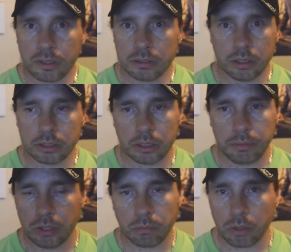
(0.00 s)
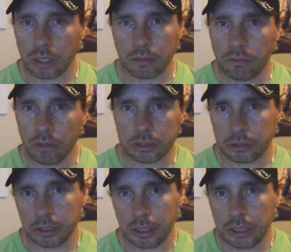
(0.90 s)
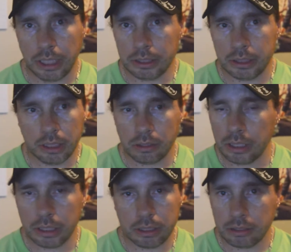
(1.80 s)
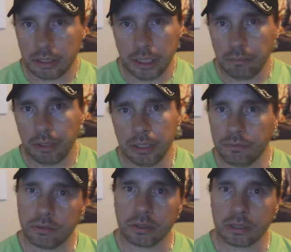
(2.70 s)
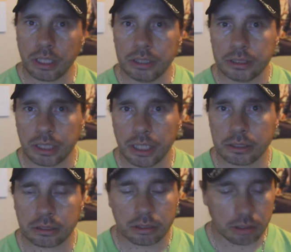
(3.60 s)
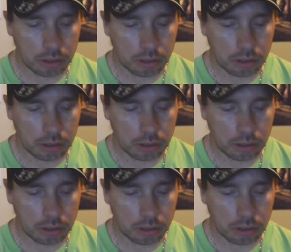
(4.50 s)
So there's going to be no more autofocus or anything like that until I get money for a lens, I guess.